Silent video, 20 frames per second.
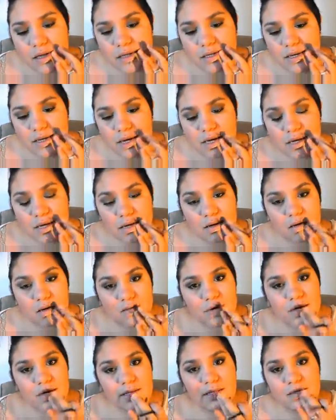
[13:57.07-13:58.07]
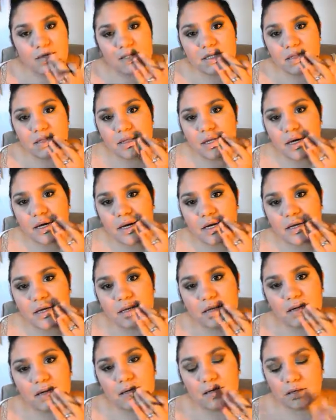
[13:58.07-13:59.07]
Taking away this
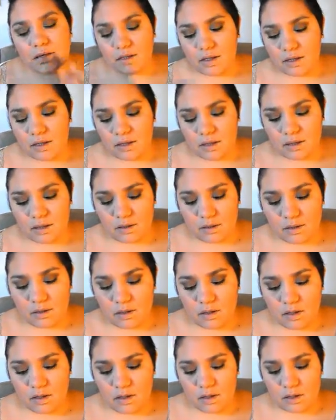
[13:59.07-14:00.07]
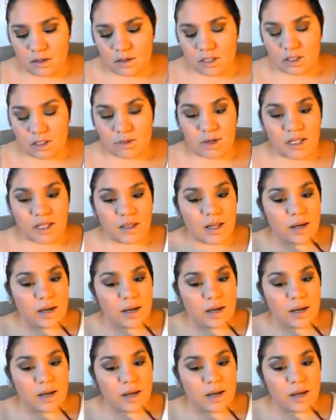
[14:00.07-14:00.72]
line, because my